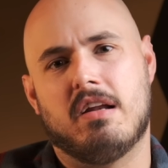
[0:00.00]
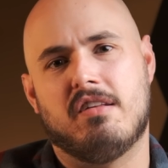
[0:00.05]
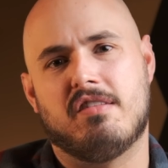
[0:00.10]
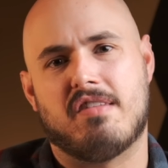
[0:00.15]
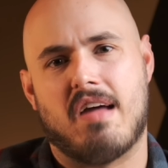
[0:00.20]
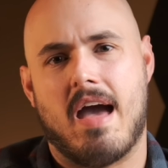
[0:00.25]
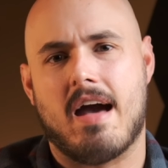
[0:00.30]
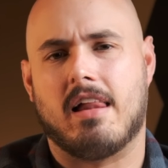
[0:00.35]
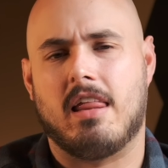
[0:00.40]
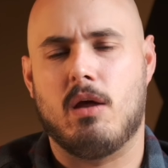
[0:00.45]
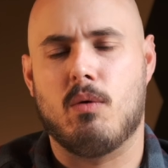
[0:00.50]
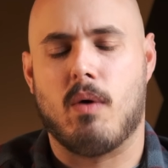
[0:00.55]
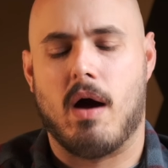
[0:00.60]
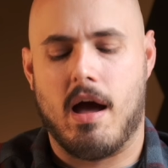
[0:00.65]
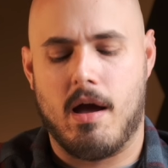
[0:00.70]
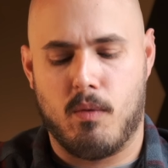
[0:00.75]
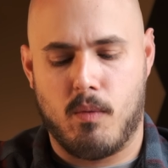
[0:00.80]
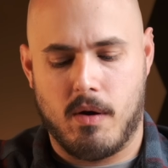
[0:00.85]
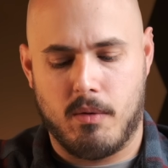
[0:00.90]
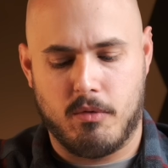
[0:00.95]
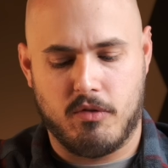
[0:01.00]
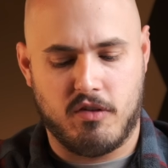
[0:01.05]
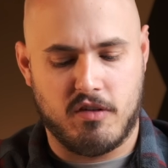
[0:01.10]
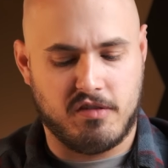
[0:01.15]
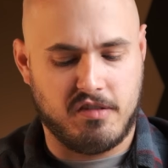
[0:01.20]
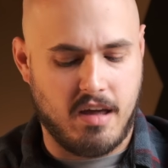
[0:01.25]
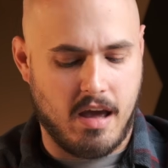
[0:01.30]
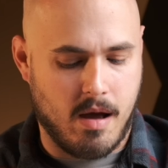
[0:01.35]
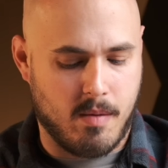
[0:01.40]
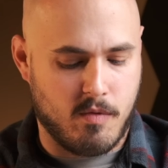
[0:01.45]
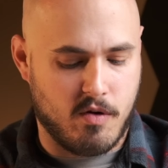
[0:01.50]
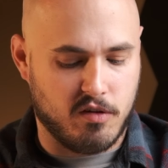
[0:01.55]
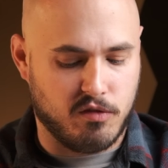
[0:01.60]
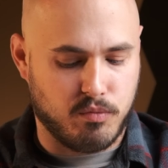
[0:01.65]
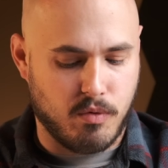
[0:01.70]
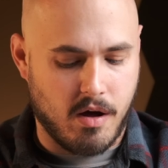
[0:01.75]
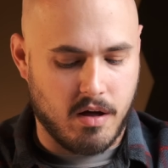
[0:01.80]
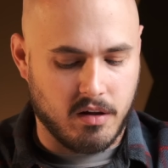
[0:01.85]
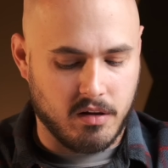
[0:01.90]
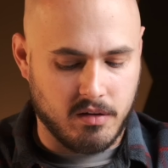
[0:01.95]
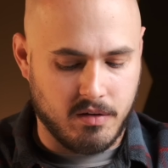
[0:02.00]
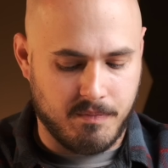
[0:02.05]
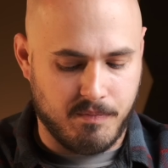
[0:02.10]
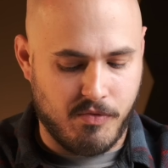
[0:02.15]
exactly why I went with this camera as well.